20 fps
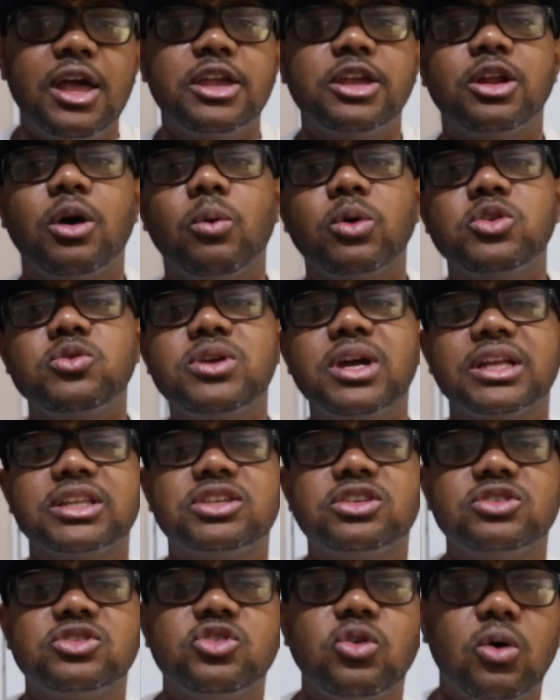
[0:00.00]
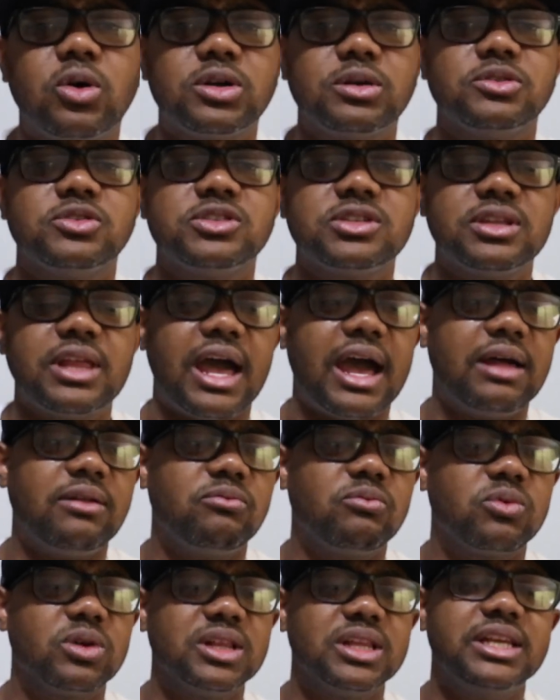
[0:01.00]
You know, when you get to Jordans
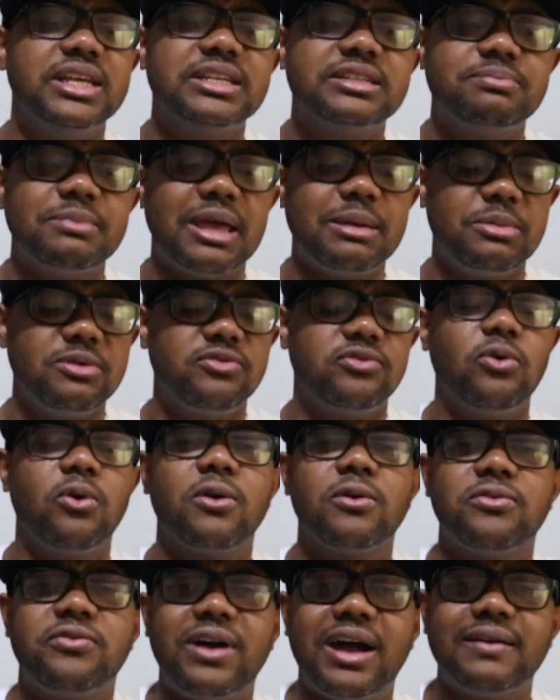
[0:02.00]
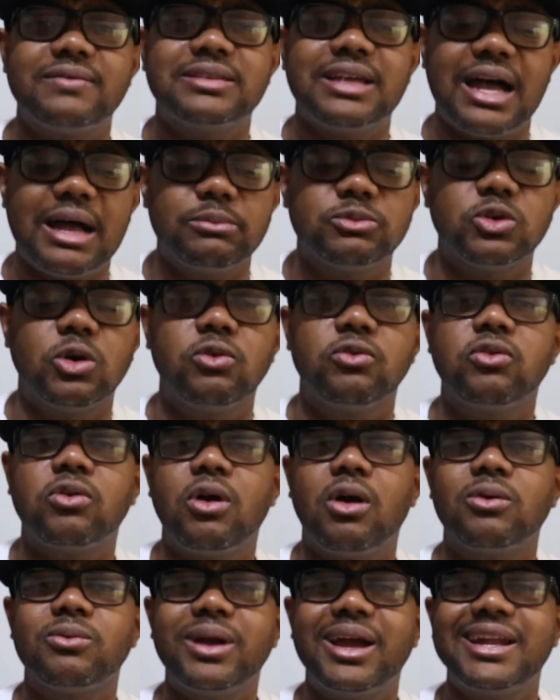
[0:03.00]
that release maybe four or five times
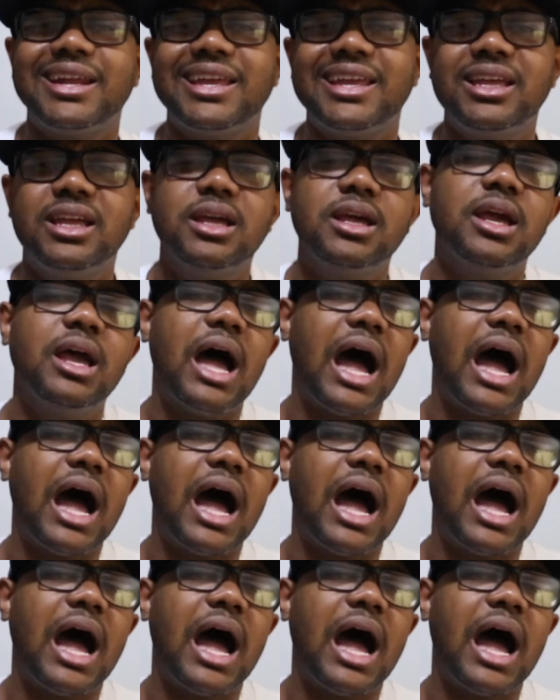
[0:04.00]
over already,